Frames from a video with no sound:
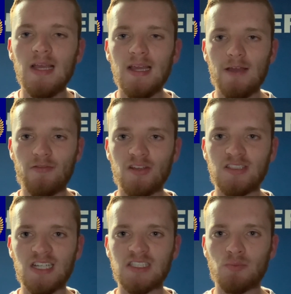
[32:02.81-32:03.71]
If you
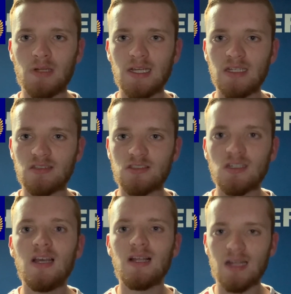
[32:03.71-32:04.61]
did, please
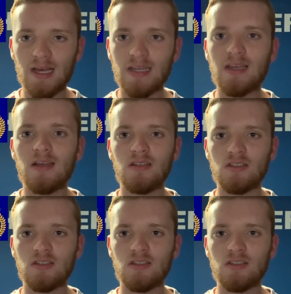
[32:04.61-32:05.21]
like,